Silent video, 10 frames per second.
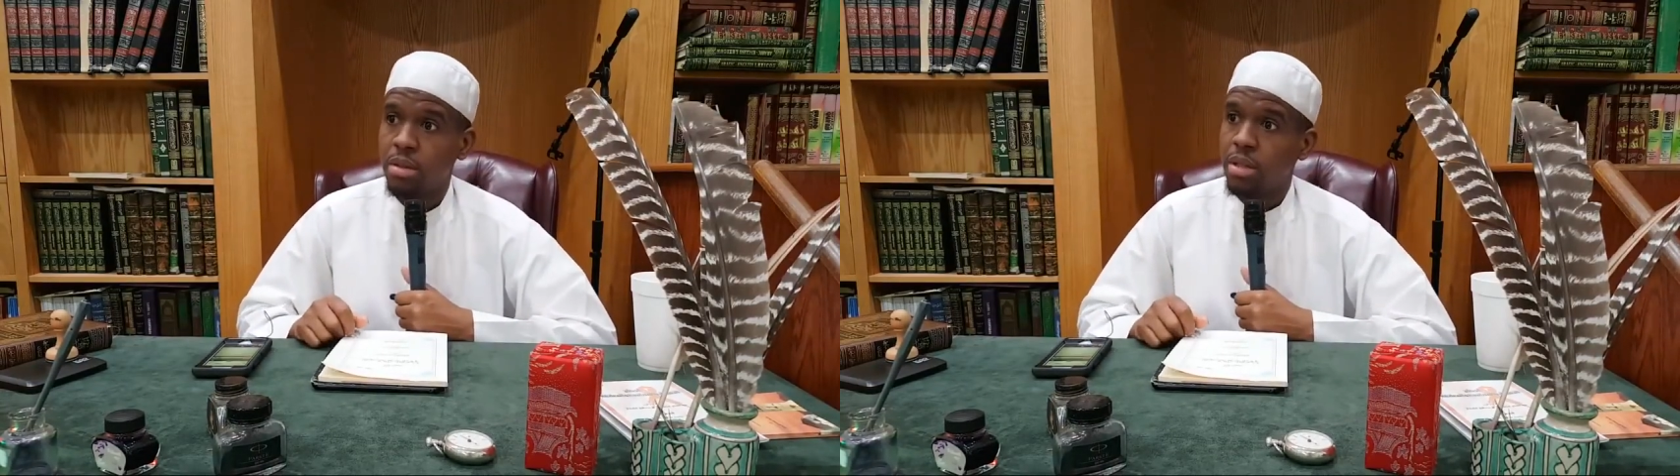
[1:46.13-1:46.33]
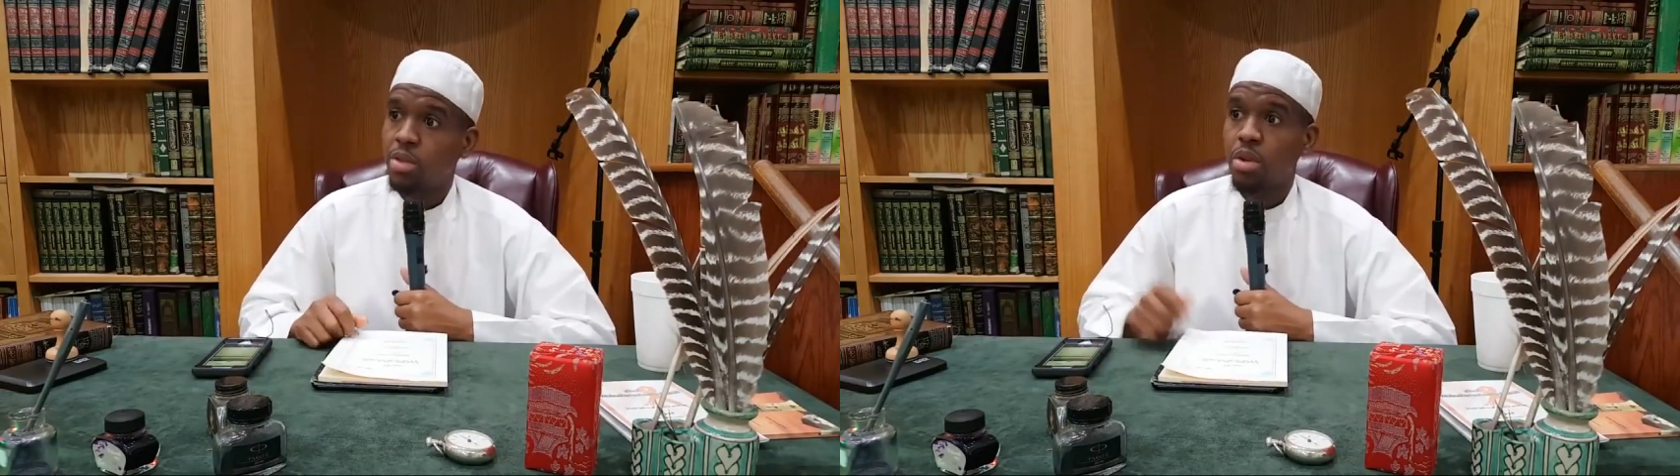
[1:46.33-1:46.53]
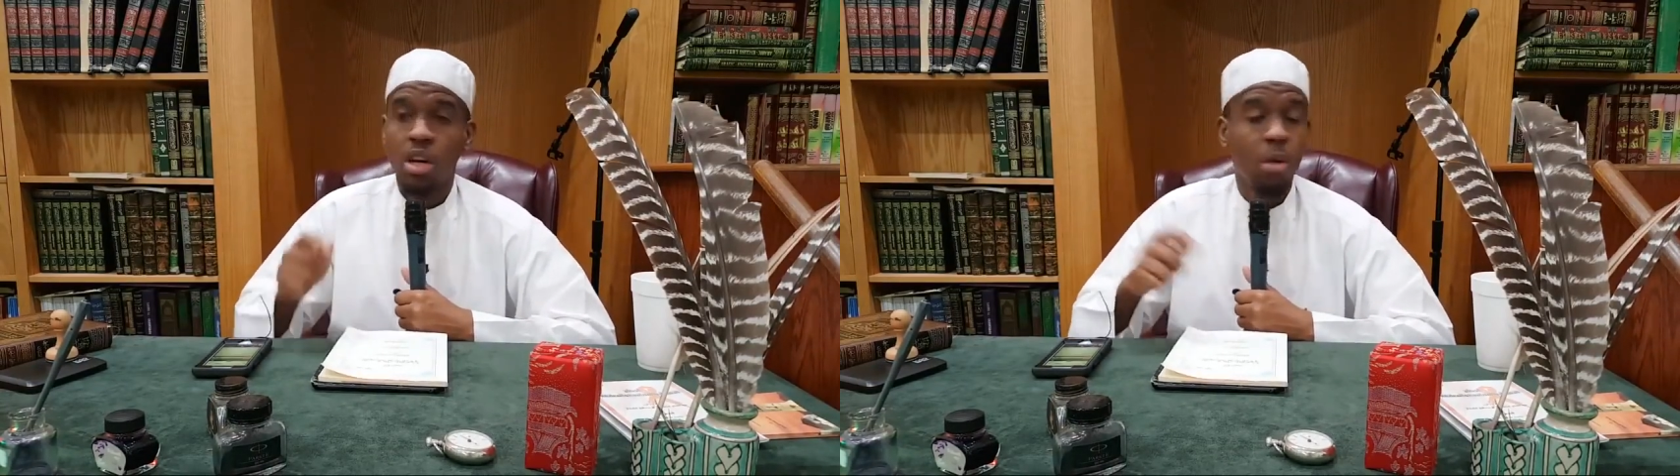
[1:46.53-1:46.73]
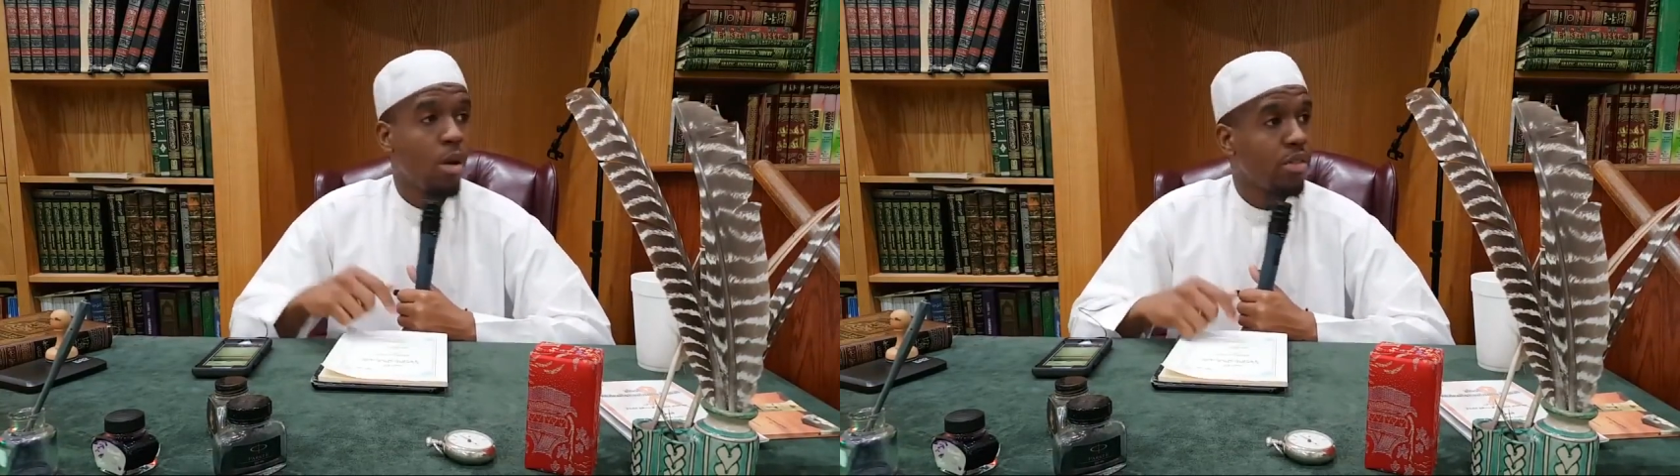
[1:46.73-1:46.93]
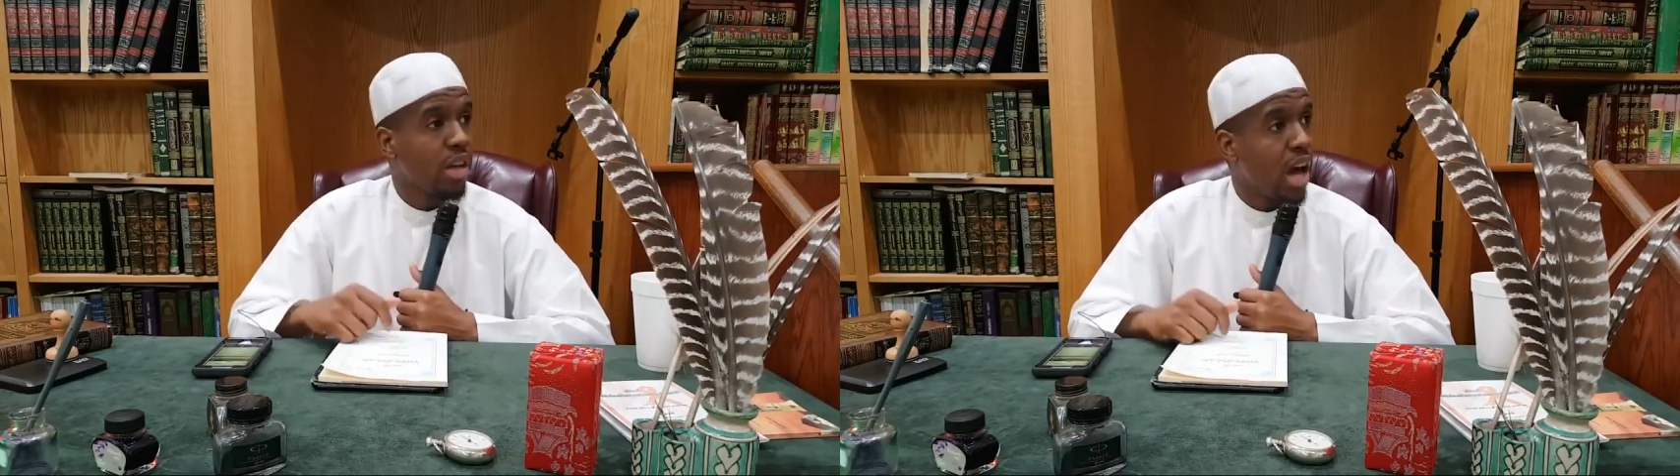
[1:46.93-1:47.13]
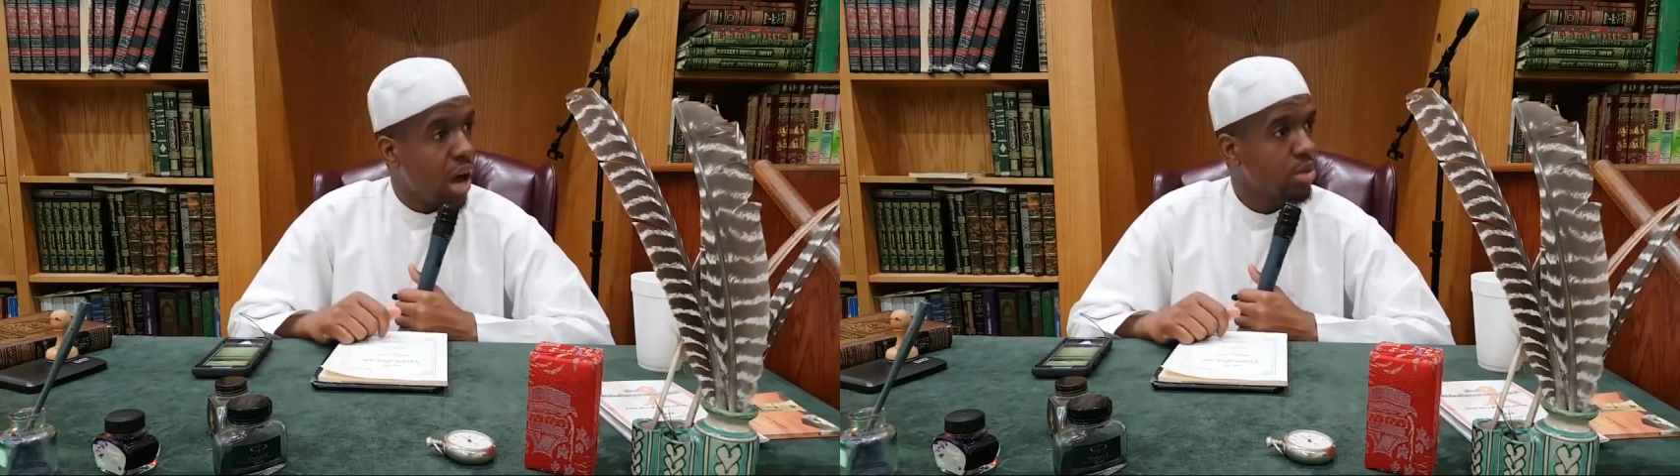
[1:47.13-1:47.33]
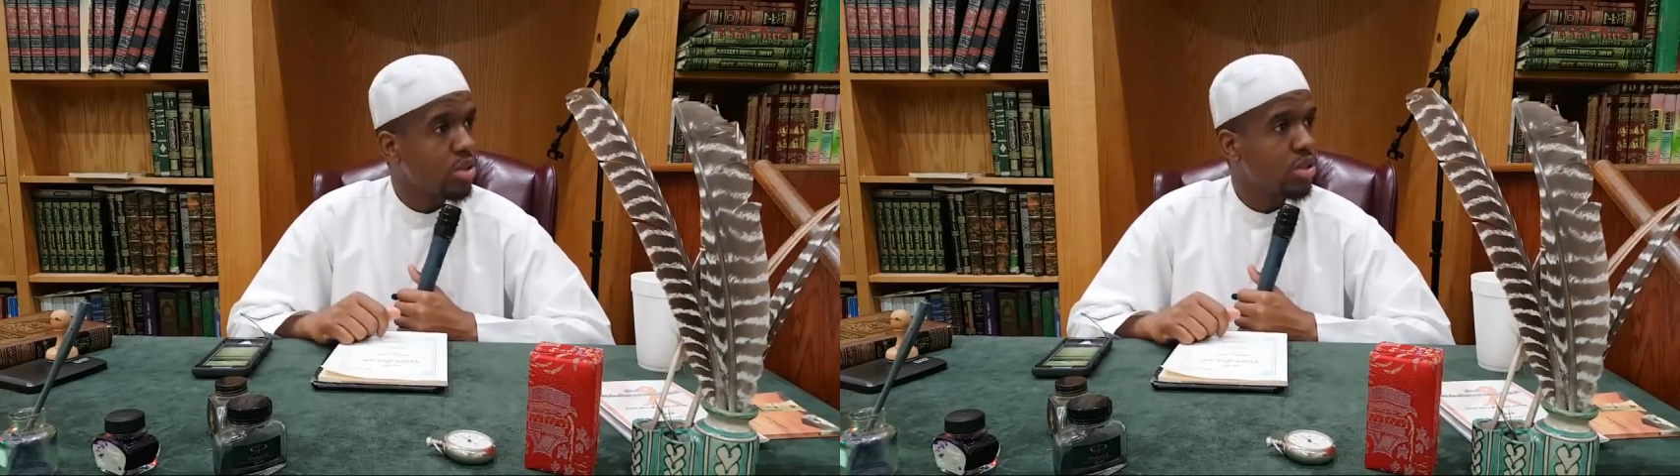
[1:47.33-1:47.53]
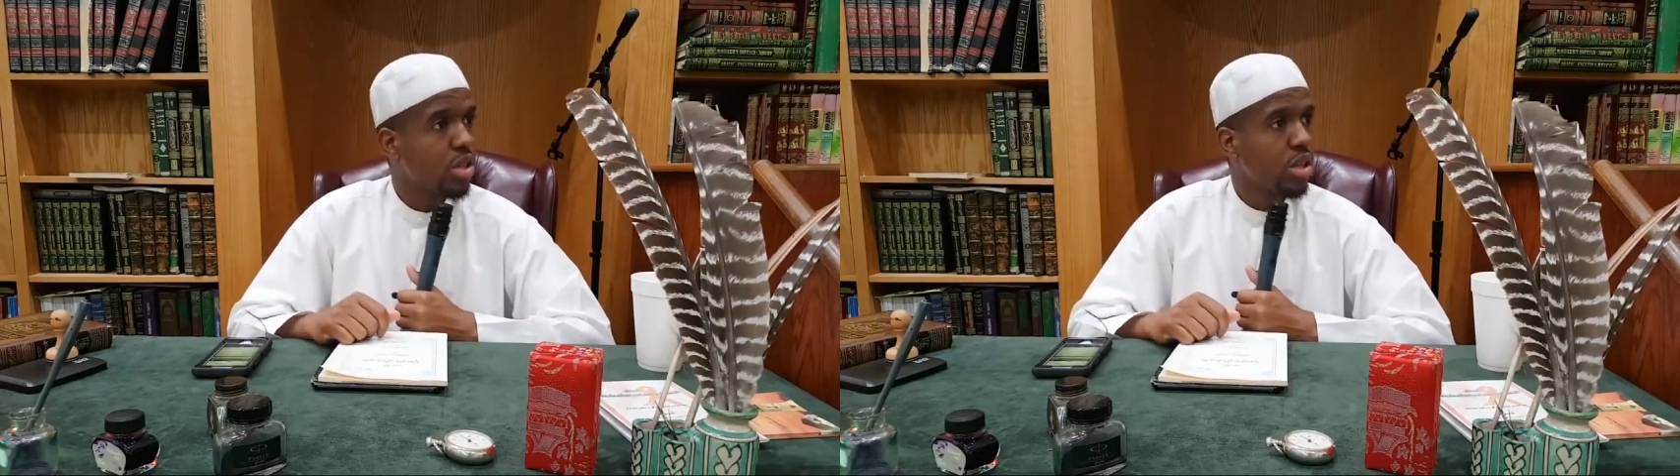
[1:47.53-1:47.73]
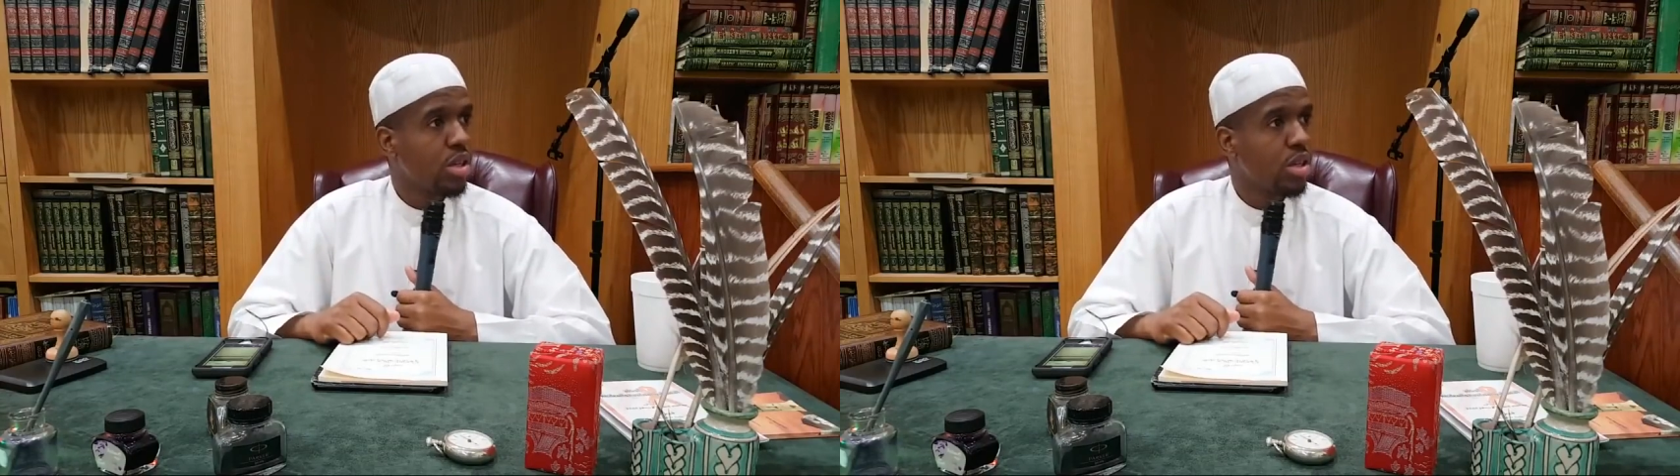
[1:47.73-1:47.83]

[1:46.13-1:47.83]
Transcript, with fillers: He's going to come over your house,